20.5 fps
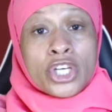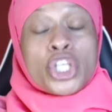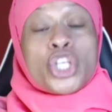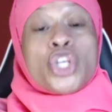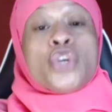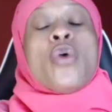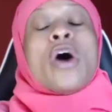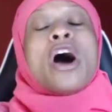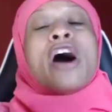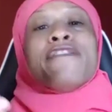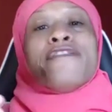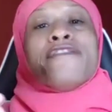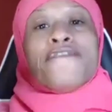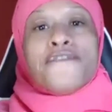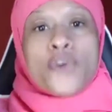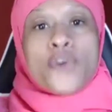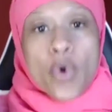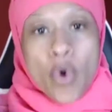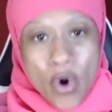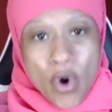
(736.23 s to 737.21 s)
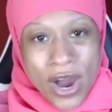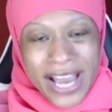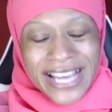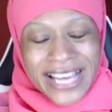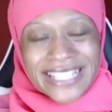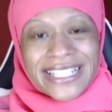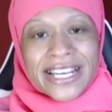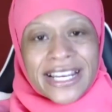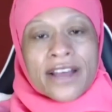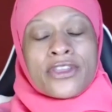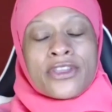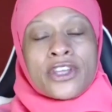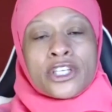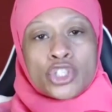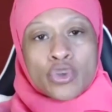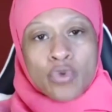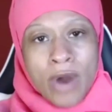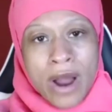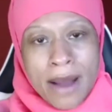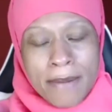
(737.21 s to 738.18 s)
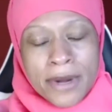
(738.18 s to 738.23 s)
you avoid the
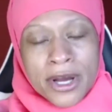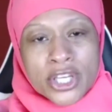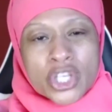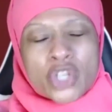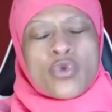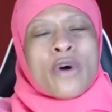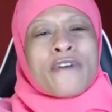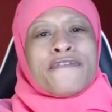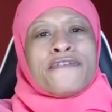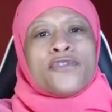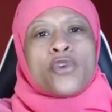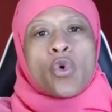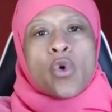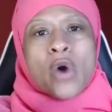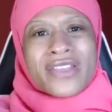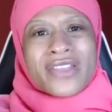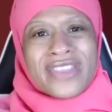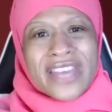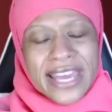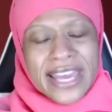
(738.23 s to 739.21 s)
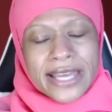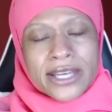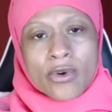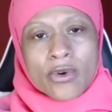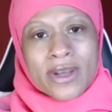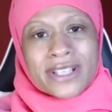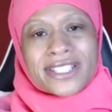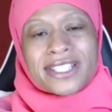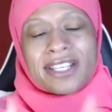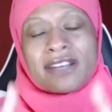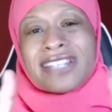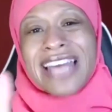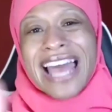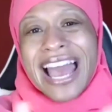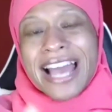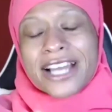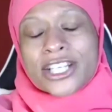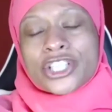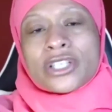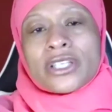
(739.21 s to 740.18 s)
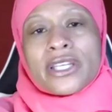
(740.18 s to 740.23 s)
drama you avoid the ignorance there's
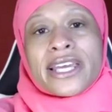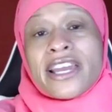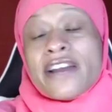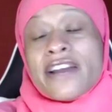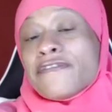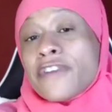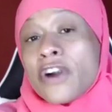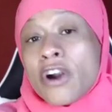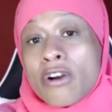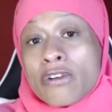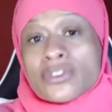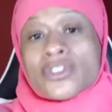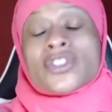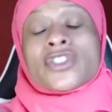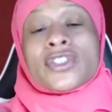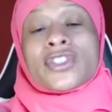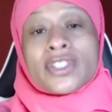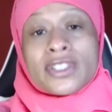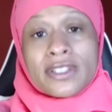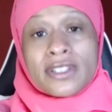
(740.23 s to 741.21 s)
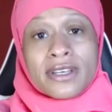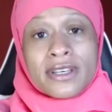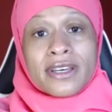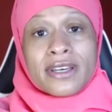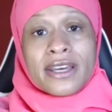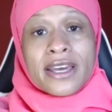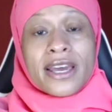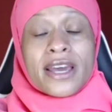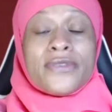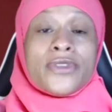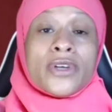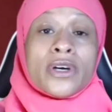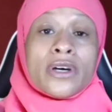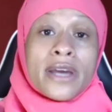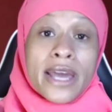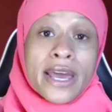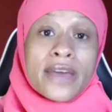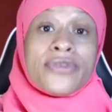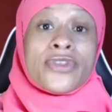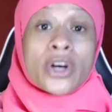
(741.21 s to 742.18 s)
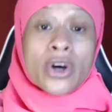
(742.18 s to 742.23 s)
actually a verse in the
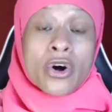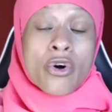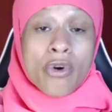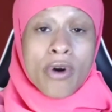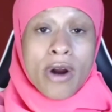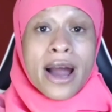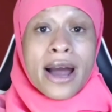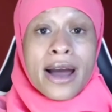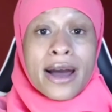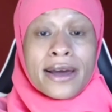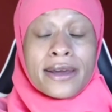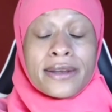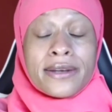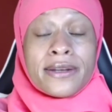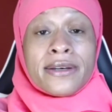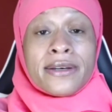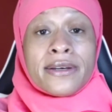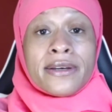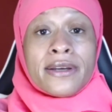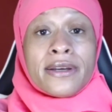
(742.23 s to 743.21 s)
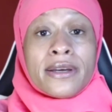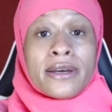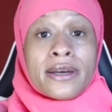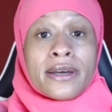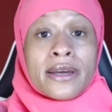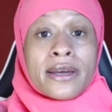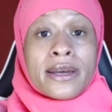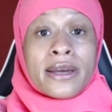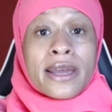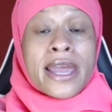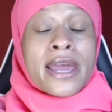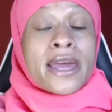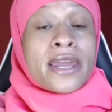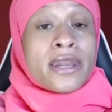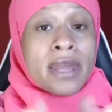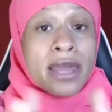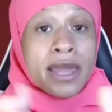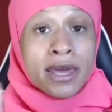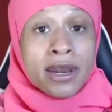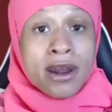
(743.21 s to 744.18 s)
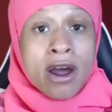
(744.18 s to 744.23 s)
in the quran
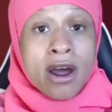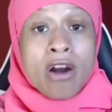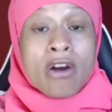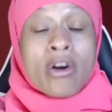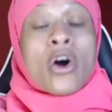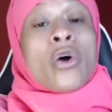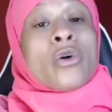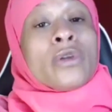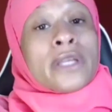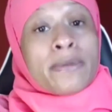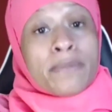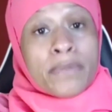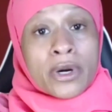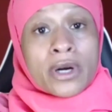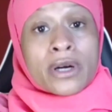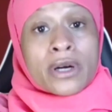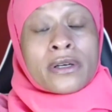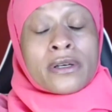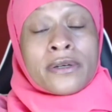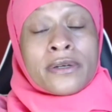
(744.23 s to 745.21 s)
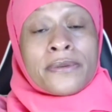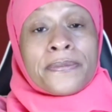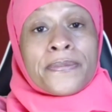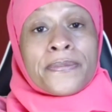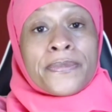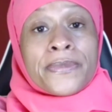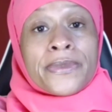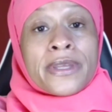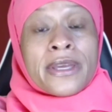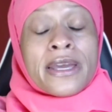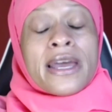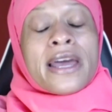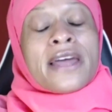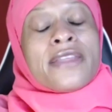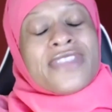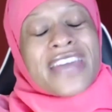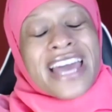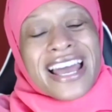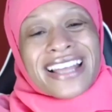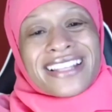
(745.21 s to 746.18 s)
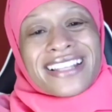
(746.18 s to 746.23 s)
in in our holy book
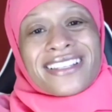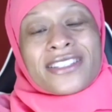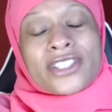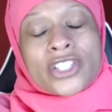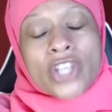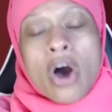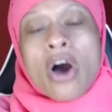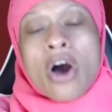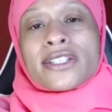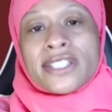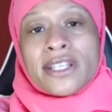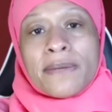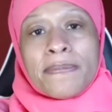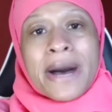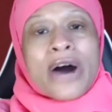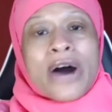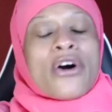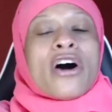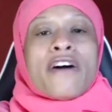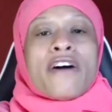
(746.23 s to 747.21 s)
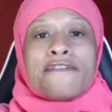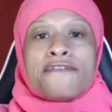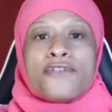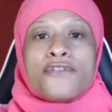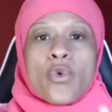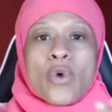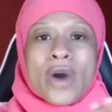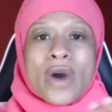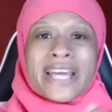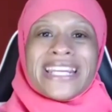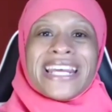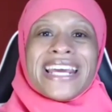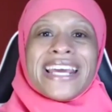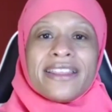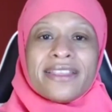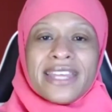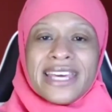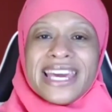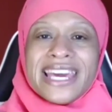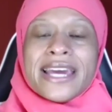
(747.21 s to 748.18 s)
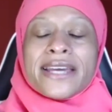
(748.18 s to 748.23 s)
that talks about
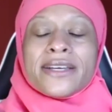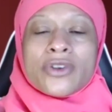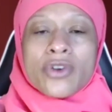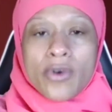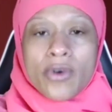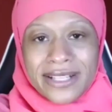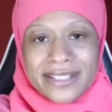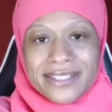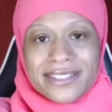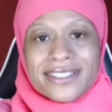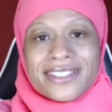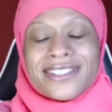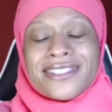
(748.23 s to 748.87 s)
avoiding the ignorant